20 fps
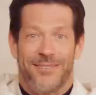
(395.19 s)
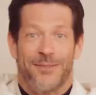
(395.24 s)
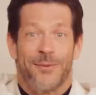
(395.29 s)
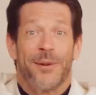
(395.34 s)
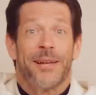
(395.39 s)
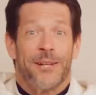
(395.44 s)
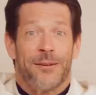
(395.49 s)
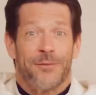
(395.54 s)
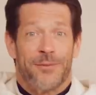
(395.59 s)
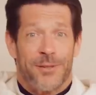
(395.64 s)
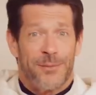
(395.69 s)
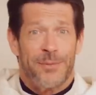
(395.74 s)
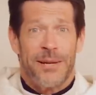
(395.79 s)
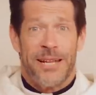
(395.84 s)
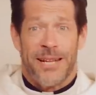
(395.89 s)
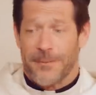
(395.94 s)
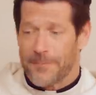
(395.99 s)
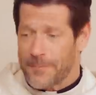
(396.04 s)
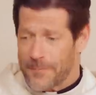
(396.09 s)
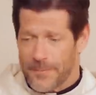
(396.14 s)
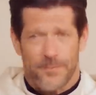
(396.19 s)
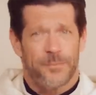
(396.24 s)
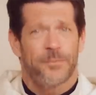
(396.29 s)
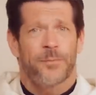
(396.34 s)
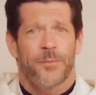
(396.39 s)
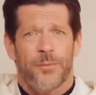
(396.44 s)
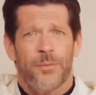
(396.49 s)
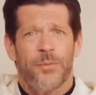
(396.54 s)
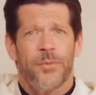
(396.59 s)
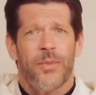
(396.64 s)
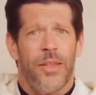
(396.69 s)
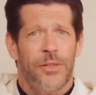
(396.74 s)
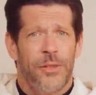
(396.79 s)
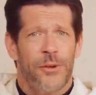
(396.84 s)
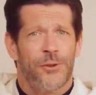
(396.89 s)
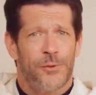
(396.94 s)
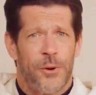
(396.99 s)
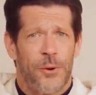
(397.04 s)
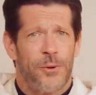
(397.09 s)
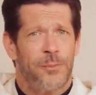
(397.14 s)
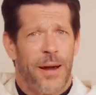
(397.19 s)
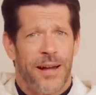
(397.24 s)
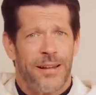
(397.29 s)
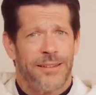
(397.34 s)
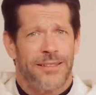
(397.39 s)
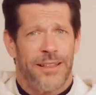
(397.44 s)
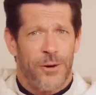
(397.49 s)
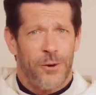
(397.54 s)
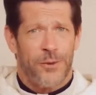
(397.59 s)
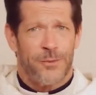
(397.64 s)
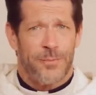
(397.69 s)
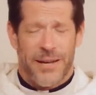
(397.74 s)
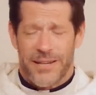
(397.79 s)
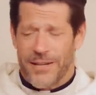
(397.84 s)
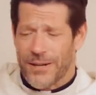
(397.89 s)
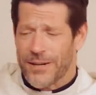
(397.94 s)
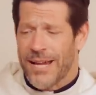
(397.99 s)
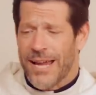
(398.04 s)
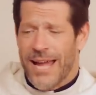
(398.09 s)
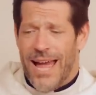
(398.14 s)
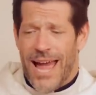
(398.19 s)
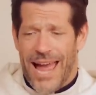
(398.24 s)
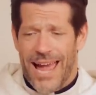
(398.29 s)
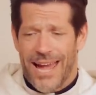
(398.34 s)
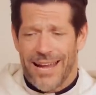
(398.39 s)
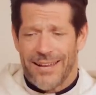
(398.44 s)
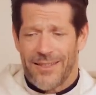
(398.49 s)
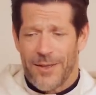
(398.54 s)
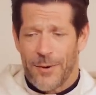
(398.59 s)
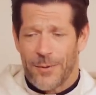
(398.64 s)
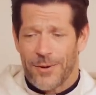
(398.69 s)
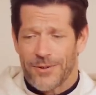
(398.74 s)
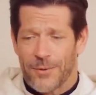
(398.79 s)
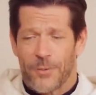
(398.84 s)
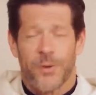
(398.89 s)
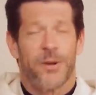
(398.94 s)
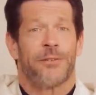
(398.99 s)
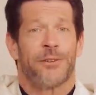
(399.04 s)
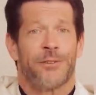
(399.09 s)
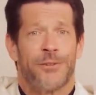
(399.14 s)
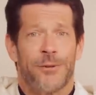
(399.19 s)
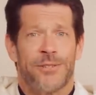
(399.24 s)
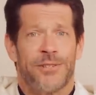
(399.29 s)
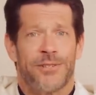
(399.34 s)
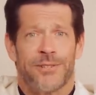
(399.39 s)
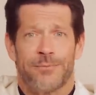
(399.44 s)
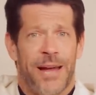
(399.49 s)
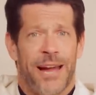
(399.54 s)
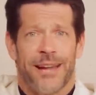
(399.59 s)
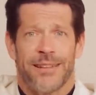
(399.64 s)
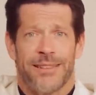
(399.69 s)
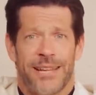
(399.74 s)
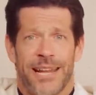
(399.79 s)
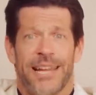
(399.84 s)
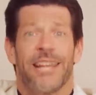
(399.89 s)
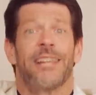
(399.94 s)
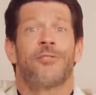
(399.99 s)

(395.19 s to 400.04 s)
speaking of speeding, there's a road that goes by here, and there was one of our students back in the day.